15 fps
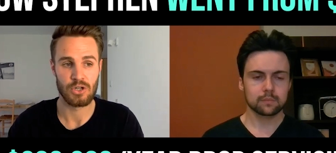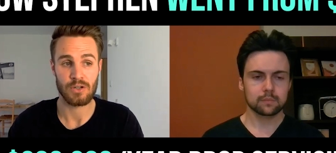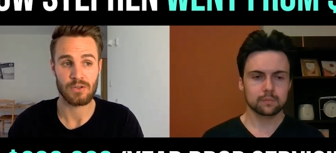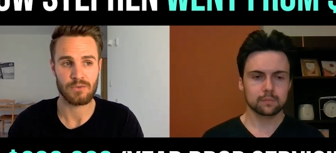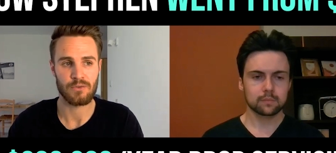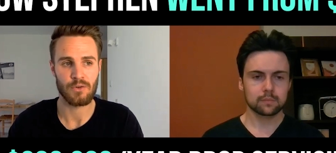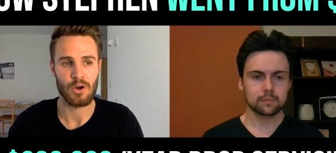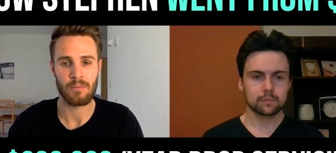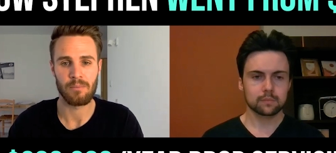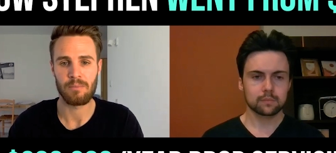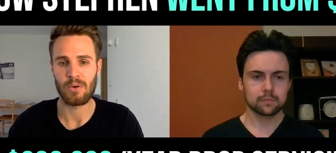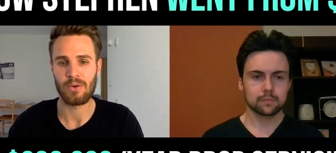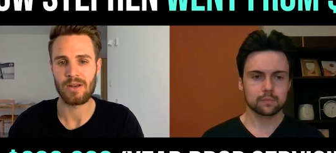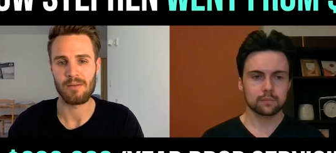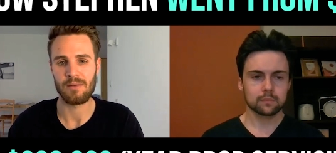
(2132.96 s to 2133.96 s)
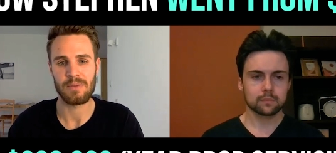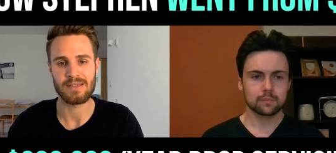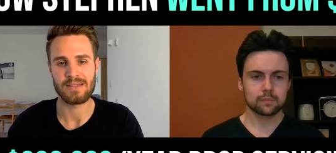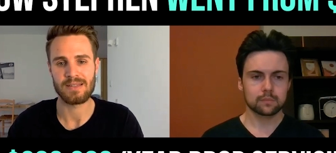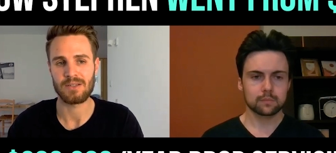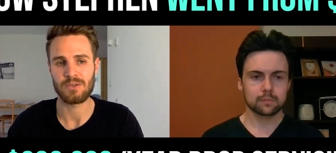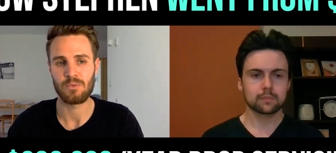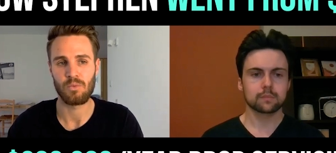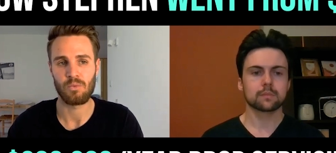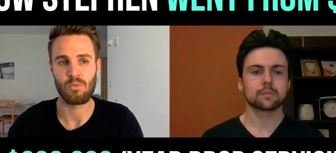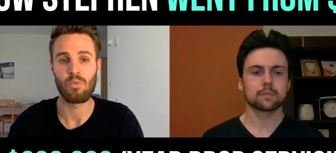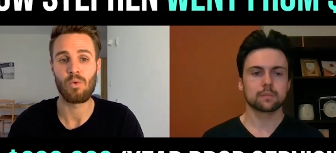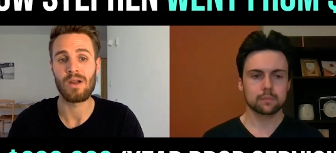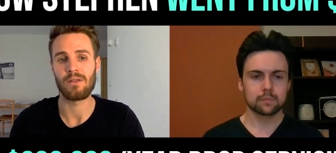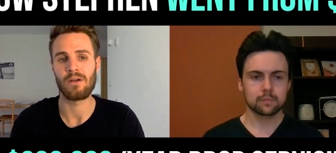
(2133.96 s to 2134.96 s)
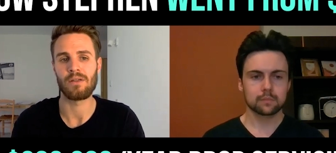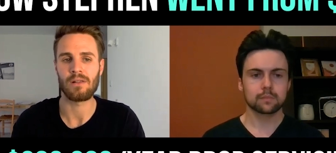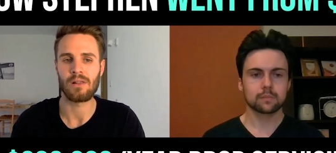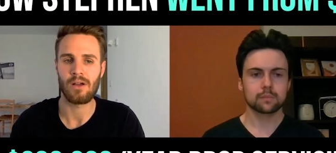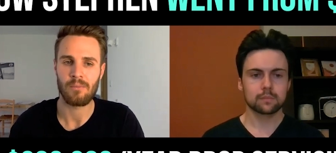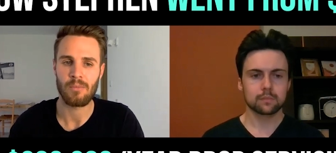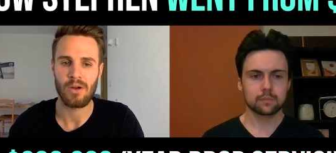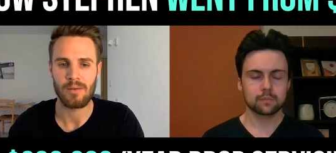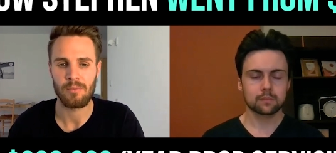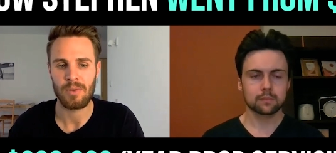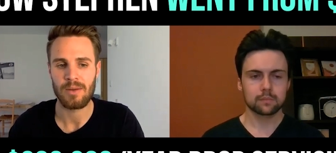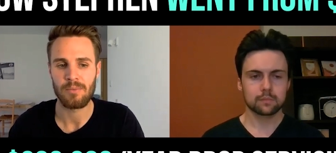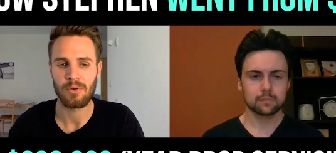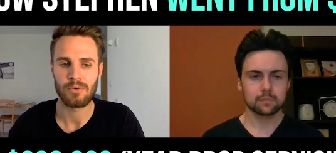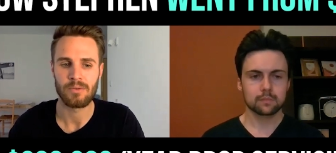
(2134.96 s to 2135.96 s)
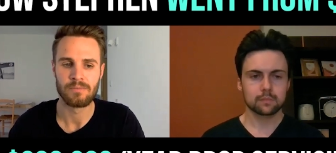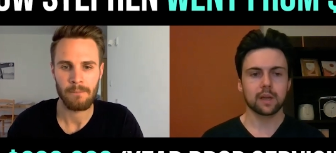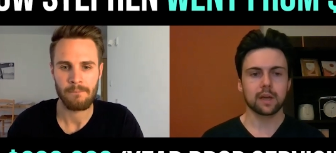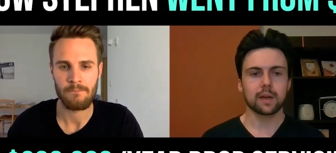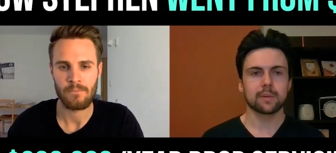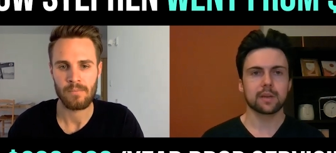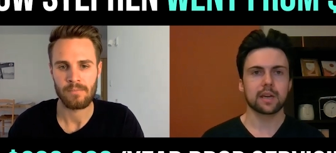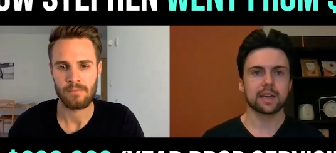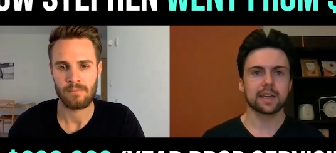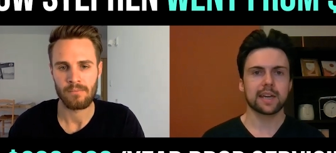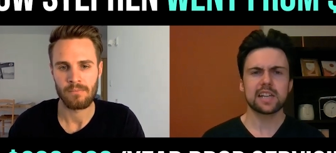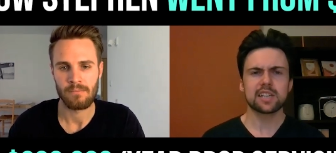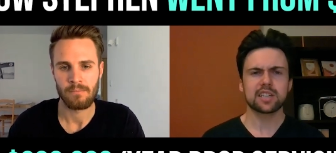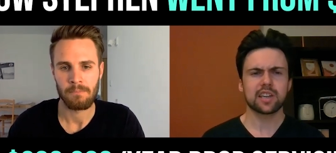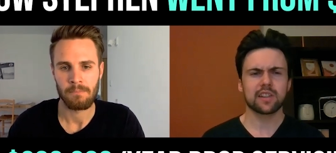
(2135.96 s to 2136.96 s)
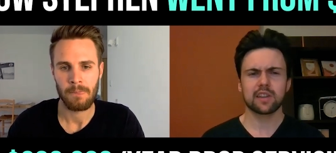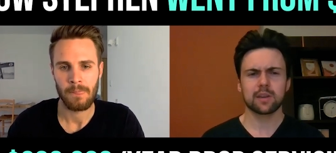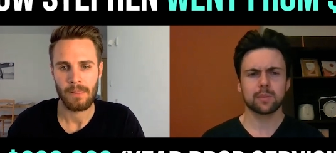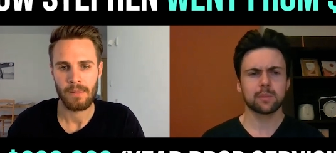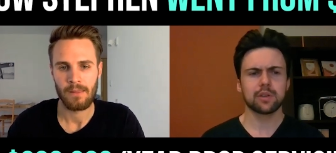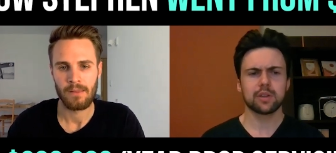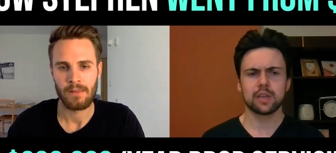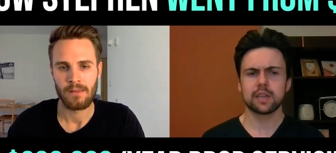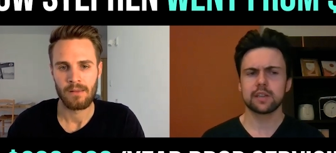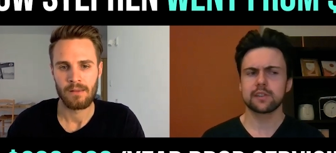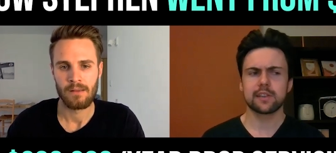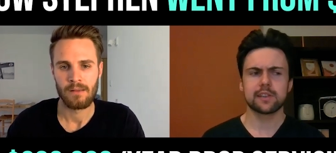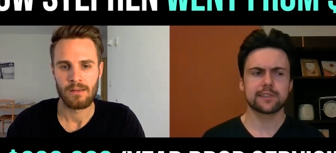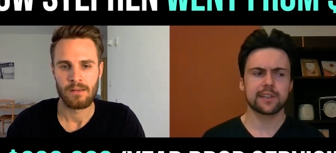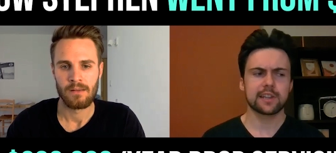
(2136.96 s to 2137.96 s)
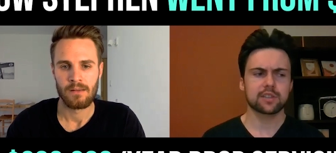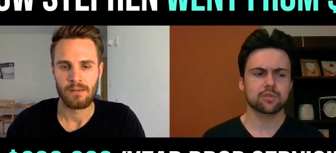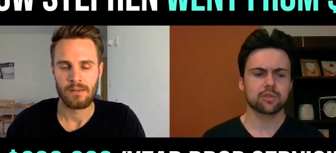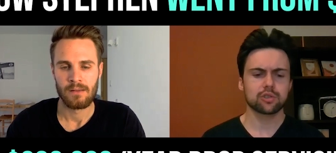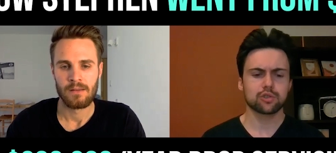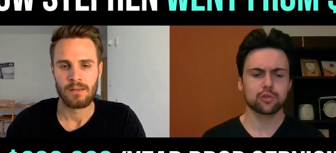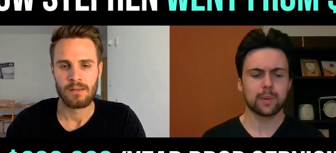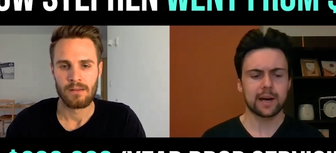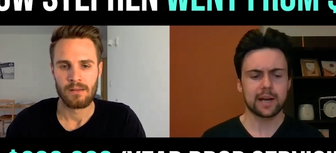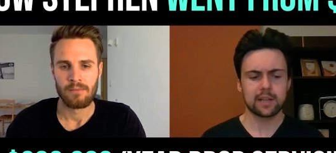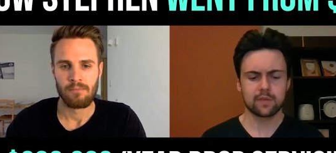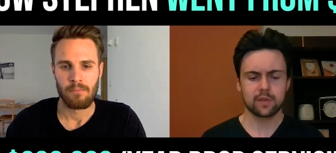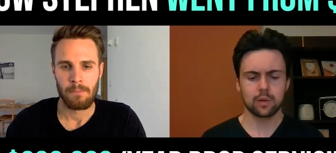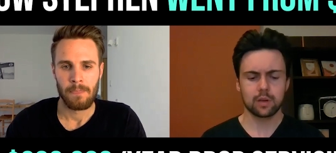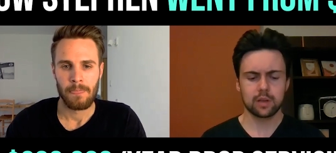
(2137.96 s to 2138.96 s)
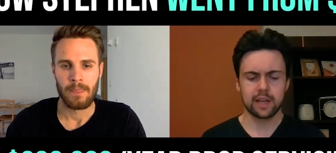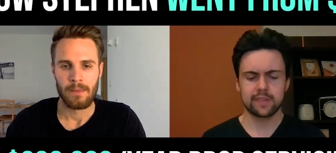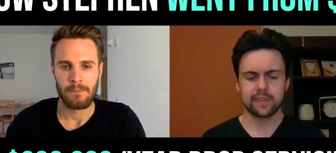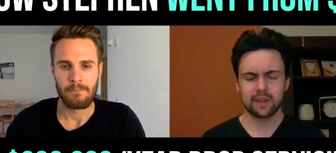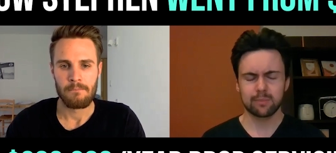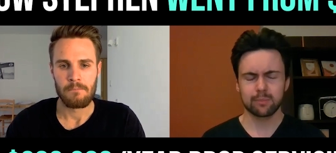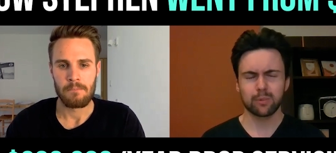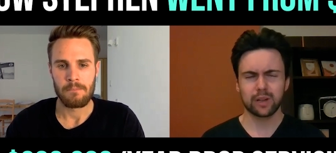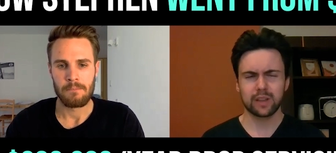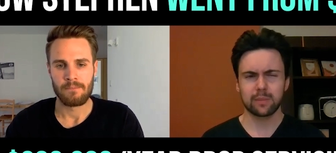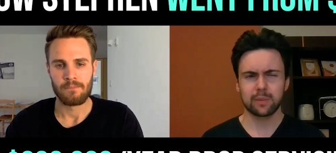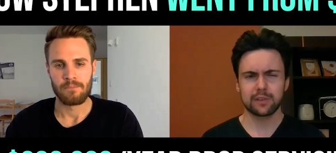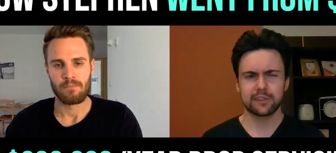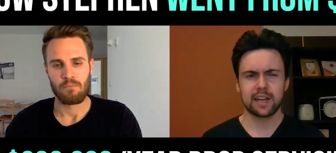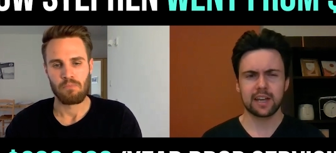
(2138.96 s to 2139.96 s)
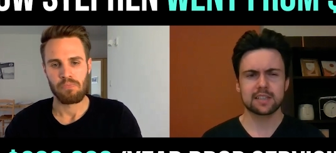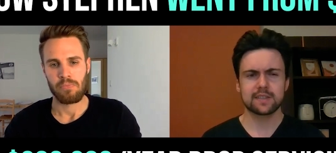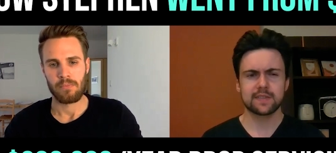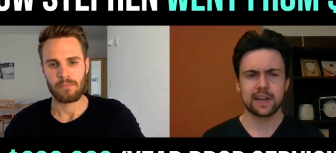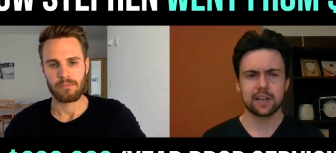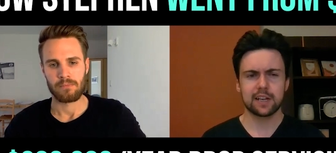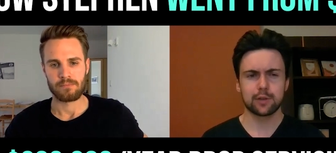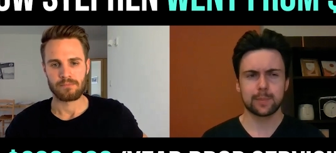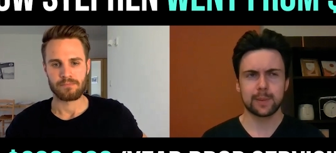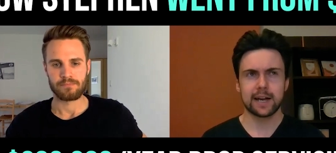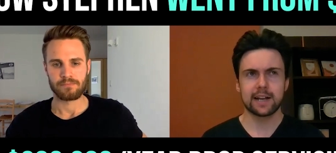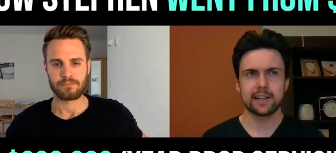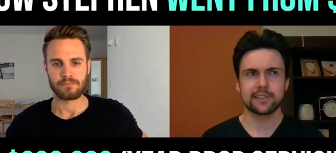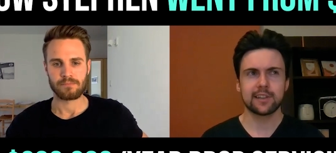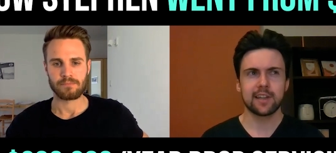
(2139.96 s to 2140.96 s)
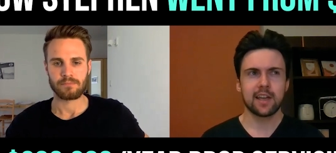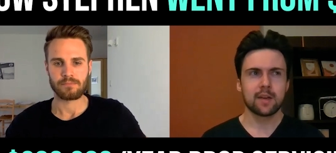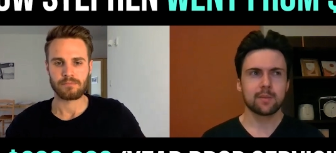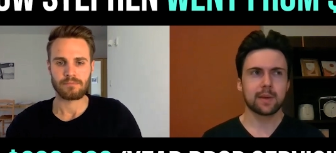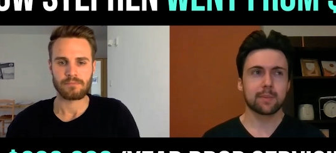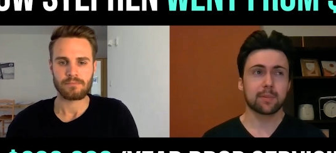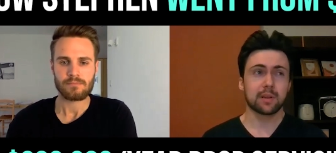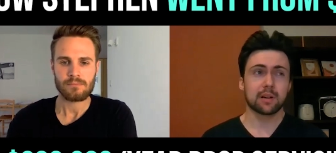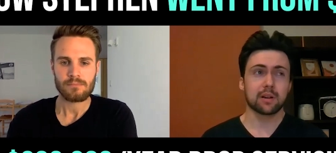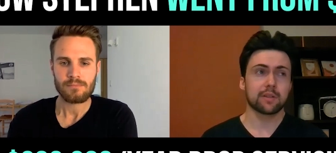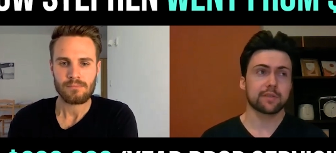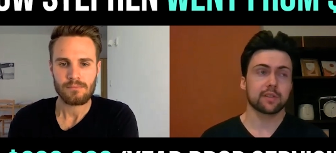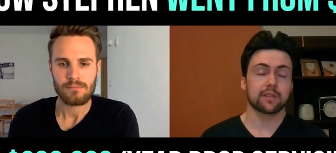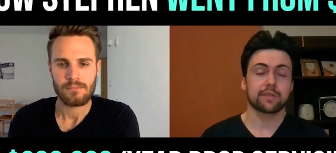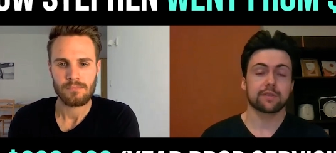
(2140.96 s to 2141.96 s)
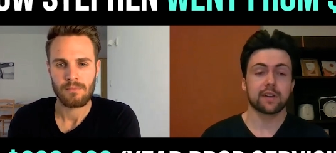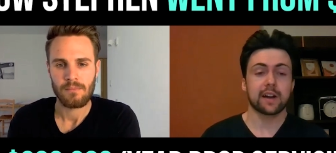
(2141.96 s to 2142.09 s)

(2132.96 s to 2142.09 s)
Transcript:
Speaker 1: just from building a business with other like-minded people.
Speaker 2: Yeah. Yeah. Engaging the community is, is such a crucial part of it all. And I think mm. one of the most undervalued parts, people are often